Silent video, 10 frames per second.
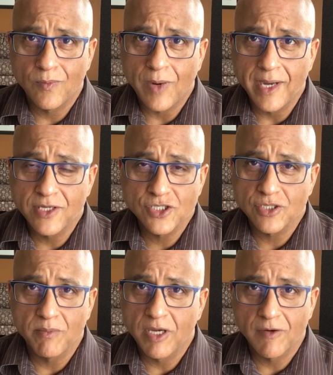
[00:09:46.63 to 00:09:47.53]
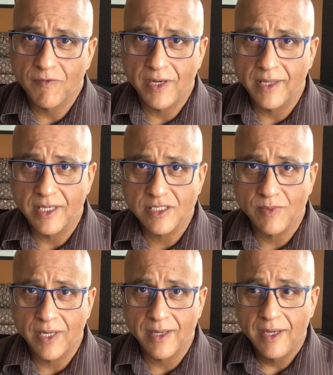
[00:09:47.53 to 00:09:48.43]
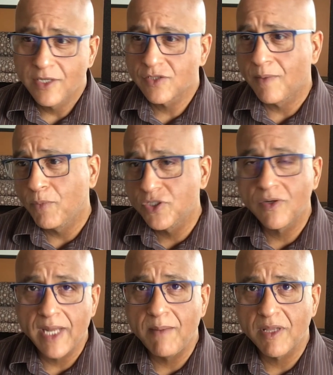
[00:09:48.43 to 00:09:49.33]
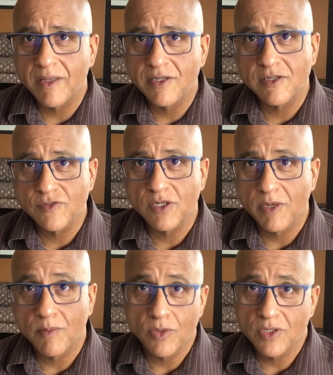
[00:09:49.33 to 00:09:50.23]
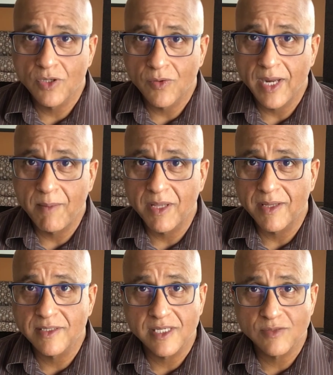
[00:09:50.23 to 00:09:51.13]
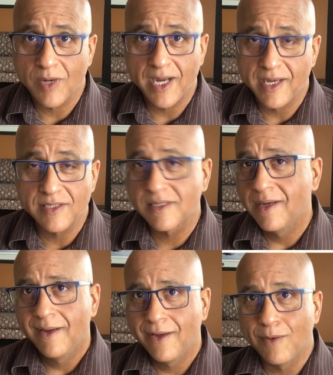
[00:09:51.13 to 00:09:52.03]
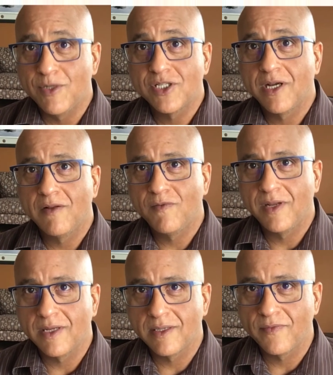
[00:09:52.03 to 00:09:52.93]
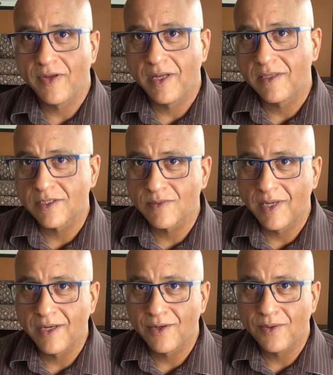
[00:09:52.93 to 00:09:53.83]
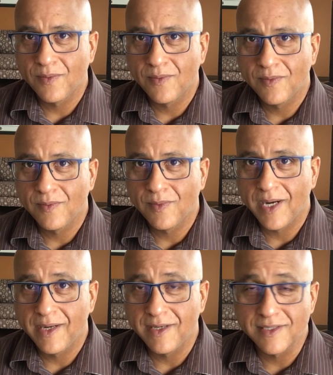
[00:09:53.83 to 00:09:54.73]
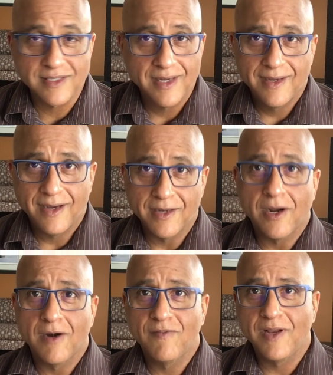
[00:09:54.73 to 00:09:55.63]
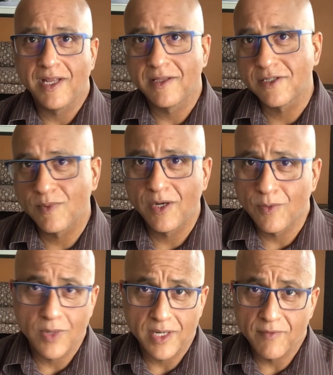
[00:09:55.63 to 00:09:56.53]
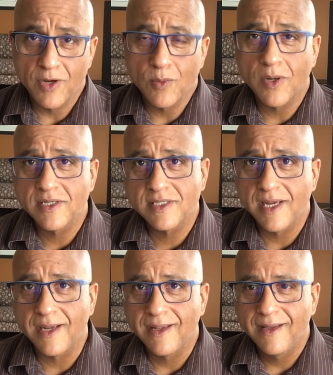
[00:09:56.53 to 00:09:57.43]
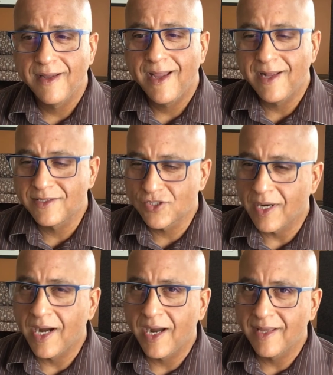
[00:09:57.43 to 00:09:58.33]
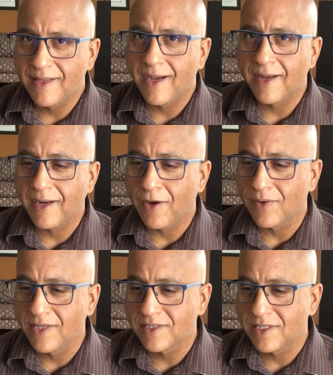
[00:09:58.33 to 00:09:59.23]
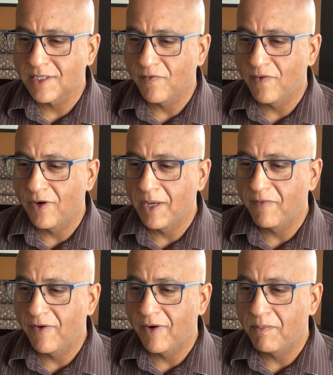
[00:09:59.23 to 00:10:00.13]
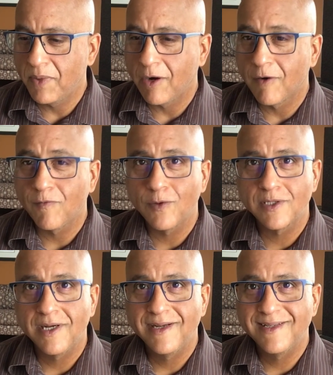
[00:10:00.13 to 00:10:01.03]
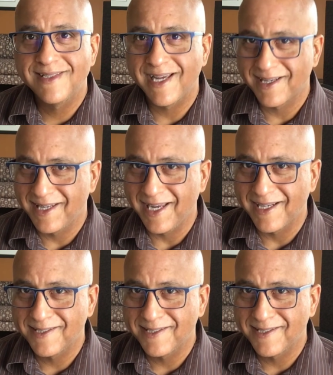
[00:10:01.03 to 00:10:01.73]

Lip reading: why is Shamir feeling this way? So put your name in there. So Shamir, put your name in there. It says, why is Michelle feeling this way? Why is Anar feeling this way, or whatever you want to say, and try that out. It's a very, very powerful technique.